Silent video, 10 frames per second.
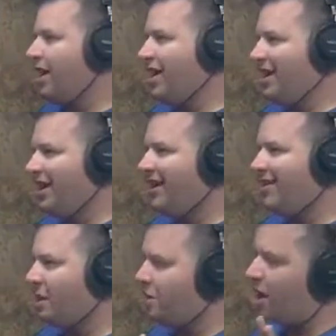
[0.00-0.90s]
and I
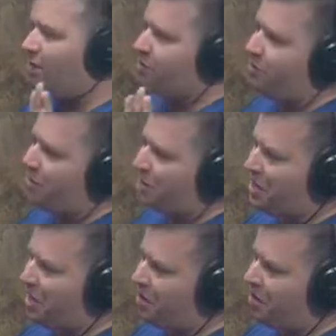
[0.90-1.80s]
was like, well, I'll just move back to
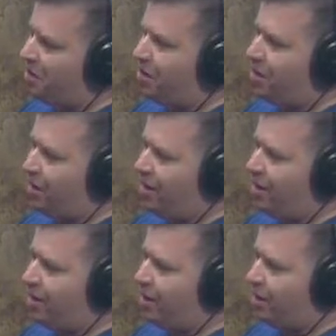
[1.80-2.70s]
Iowa,
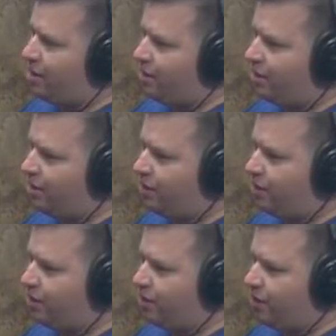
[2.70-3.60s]
and it
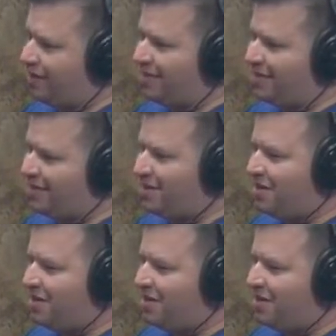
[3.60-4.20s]
was